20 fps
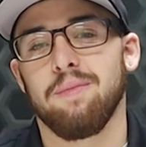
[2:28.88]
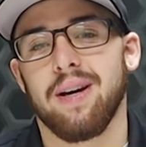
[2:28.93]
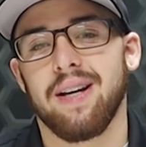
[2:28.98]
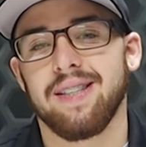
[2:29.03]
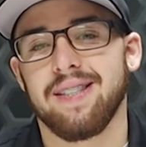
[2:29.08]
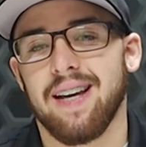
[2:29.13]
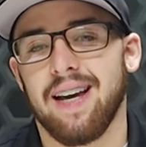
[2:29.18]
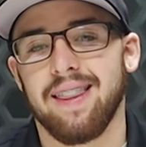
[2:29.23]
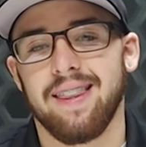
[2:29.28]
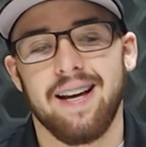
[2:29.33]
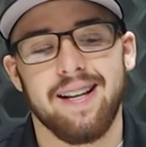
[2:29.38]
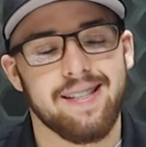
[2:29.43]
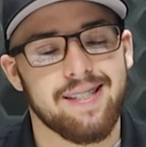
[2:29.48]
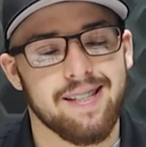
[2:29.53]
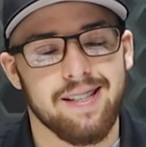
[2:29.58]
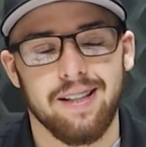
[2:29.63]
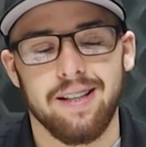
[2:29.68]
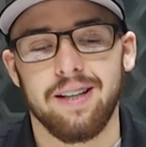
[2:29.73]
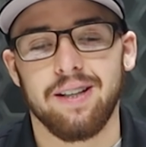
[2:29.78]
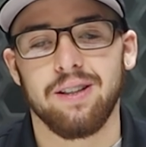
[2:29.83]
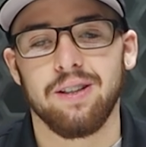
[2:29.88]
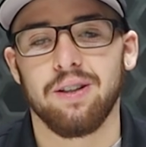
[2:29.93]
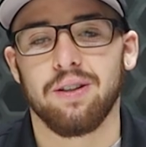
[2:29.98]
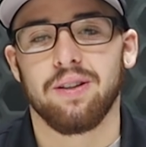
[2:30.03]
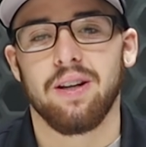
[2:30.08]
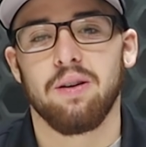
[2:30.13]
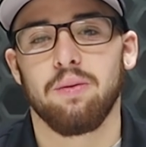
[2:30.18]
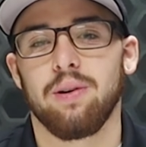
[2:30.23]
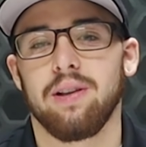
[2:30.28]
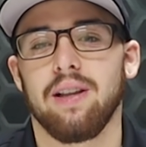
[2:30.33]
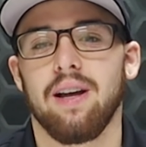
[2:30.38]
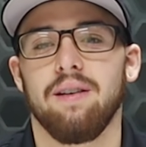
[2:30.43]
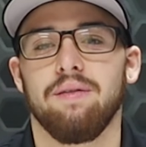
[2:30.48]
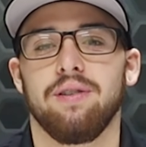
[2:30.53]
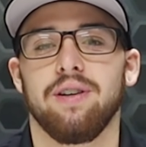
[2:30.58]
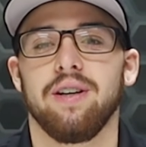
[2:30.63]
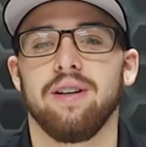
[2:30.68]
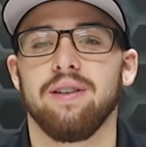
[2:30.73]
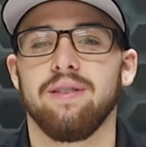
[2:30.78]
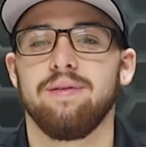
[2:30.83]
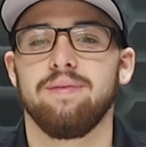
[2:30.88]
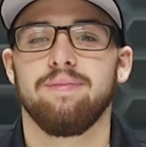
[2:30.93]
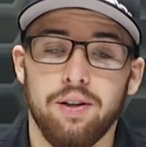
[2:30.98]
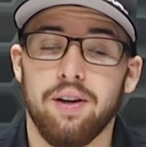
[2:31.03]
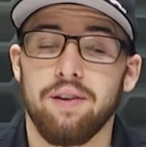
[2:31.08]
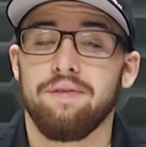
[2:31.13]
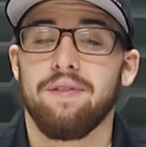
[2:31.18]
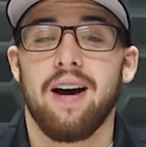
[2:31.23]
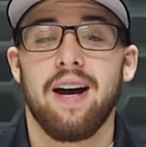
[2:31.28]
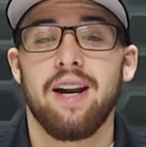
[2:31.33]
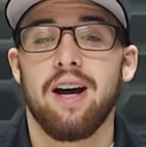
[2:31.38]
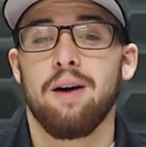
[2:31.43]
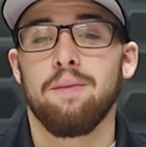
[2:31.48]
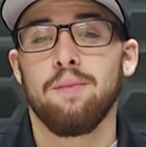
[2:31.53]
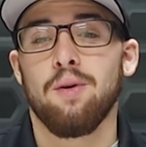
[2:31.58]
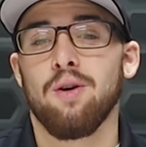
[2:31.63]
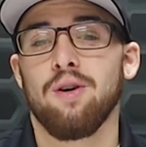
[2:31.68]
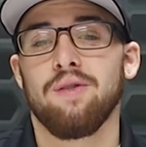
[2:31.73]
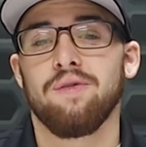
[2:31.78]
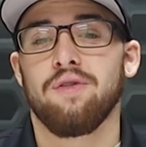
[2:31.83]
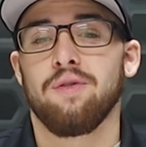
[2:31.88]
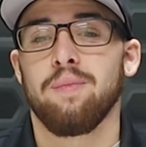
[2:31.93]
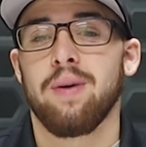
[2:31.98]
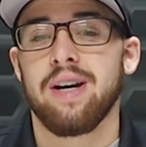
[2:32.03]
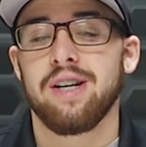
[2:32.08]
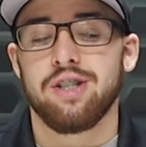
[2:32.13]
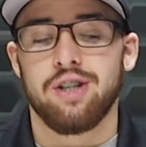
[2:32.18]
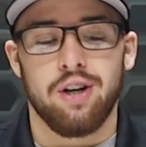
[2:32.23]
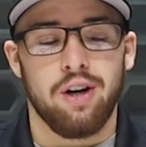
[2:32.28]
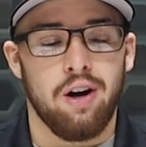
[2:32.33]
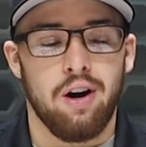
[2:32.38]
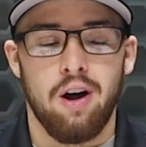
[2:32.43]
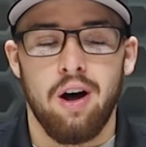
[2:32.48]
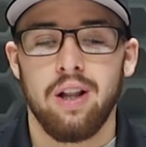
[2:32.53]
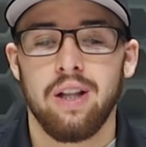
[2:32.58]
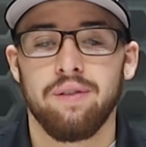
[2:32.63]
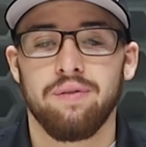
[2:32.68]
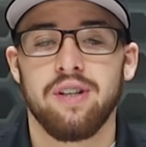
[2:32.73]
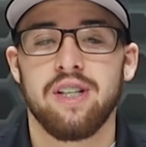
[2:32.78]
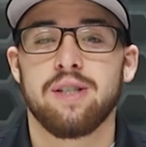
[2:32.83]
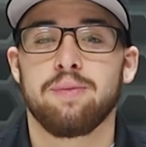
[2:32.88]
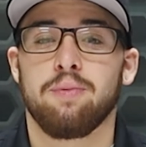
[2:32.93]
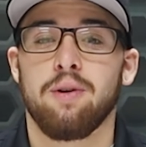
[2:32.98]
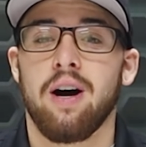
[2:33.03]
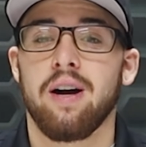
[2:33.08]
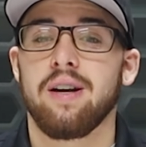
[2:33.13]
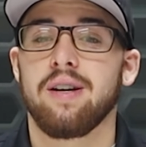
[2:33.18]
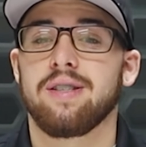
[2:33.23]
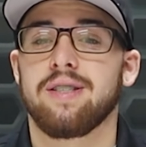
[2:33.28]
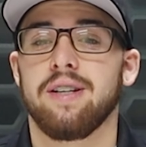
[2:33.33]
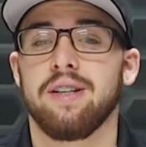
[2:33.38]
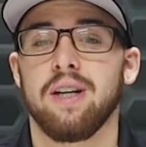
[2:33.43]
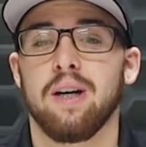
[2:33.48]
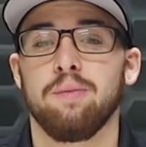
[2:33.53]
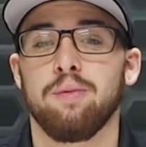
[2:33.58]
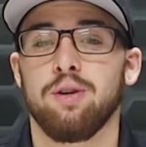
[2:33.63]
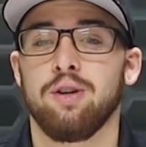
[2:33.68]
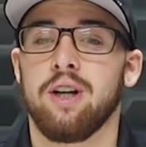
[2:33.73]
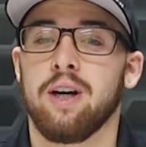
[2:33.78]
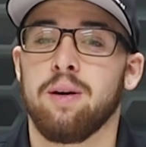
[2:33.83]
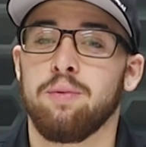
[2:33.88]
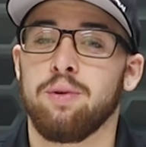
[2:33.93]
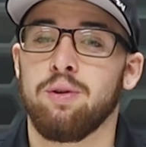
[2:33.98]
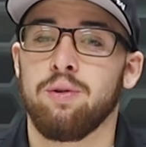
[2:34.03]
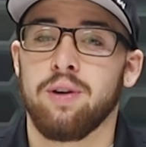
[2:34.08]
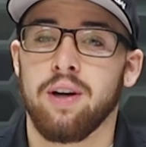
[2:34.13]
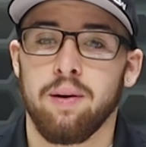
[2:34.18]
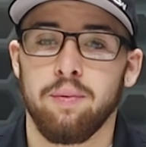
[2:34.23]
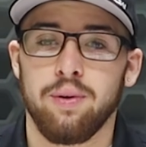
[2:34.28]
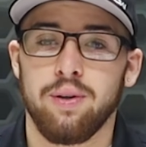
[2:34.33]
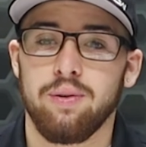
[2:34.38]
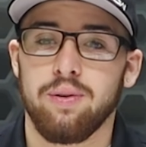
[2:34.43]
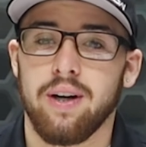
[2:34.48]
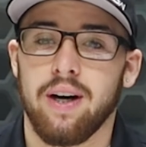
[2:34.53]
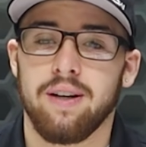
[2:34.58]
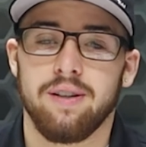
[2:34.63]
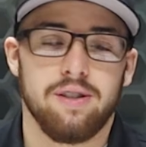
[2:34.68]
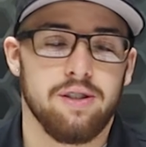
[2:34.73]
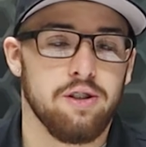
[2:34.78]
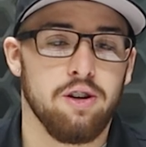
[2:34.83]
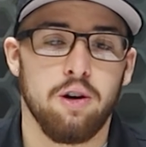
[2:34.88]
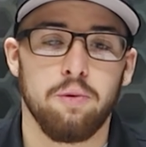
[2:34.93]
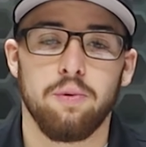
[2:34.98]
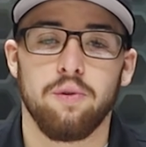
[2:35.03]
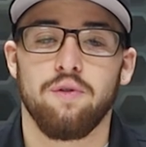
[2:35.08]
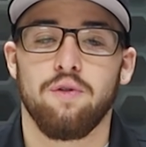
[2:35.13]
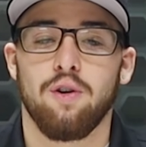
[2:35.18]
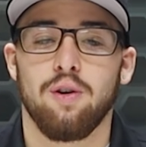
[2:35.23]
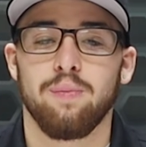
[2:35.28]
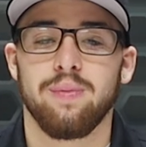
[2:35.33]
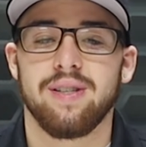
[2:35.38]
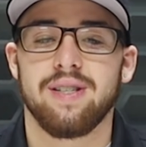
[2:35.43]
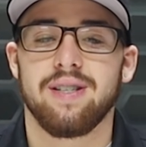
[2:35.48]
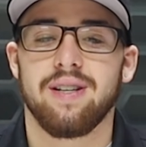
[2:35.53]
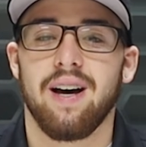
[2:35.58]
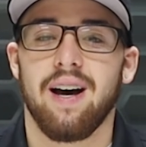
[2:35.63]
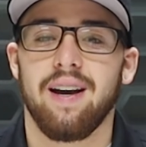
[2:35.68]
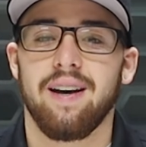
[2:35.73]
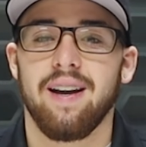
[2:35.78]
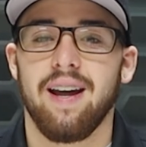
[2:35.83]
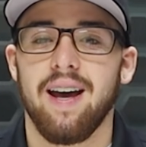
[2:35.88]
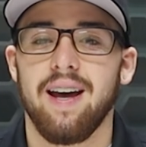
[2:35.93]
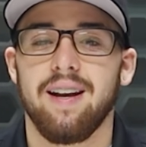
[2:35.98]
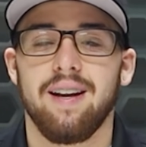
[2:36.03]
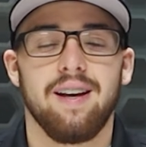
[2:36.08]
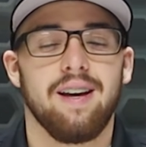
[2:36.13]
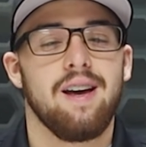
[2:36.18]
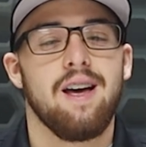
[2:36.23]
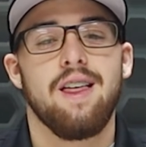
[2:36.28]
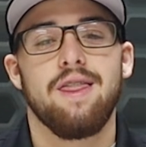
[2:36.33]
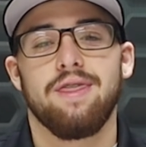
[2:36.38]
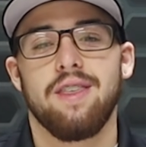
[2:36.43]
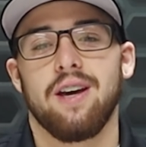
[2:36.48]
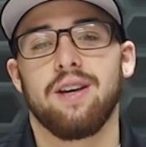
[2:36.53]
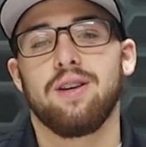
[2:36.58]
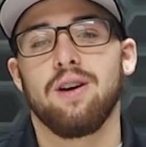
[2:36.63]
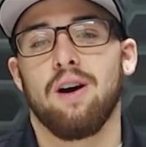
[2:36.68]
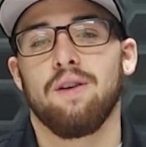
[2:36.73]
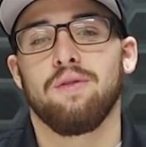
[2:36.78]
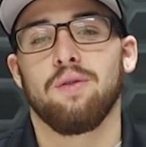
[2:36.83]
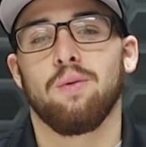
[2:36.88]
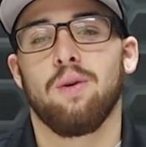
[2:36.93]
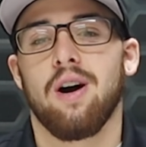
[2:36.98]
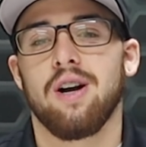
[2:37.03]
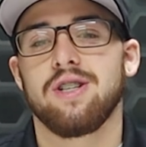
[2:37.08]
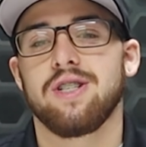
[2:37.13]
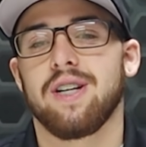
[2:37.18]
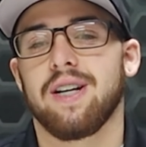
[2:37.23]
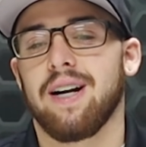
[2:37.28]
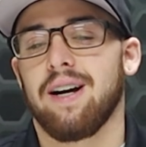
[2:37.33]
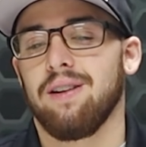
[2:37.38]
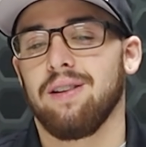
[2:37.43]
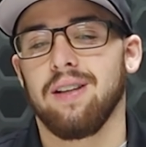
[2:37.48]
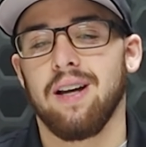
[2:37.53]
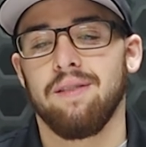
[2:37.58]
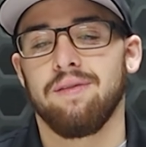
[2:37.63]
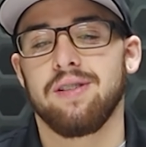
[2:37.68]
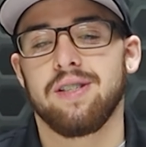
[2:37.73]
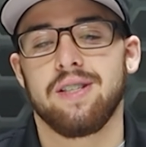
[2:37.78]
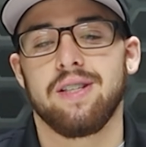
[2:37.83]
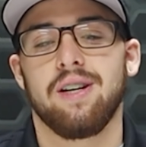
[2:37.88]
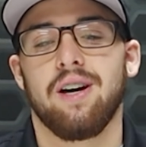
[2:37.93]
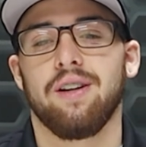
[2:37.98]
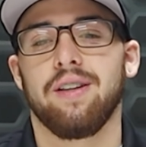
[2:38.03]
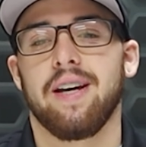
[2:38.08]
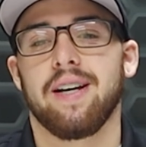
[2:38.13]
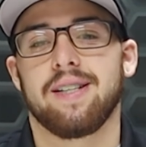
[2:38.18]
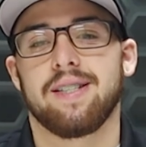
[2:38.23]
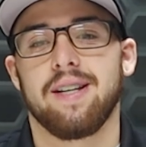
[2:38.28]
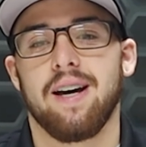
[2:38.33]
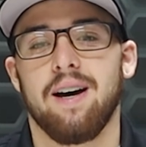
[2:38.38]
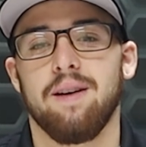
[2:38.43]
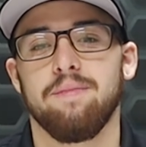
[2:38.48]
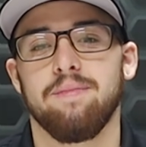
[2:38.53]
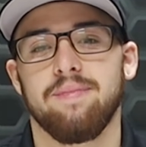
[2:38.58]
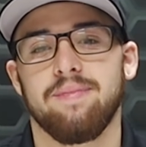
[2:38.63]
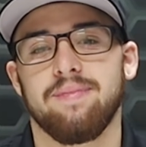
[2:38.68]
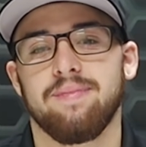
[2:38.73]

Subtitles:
and maintain that sleek look that we love here. You can find out more information on all of these products at www.snowperformance.net. Thank y'all for watching, and I'd love to see y'all next time.